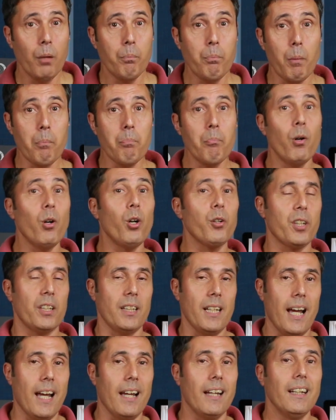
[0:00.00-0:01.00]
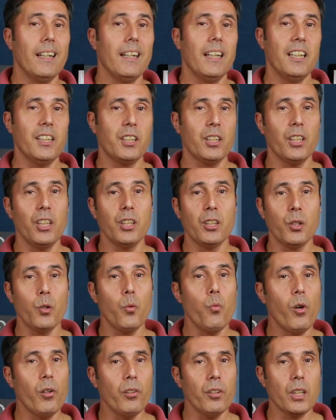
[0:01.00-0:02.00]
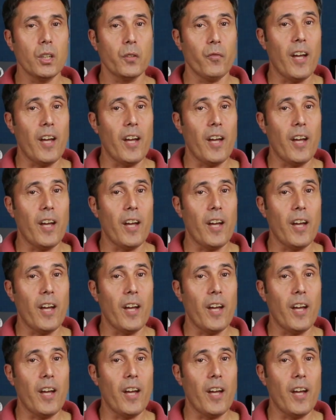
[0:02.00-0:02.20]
But more than that, it's going to do wonders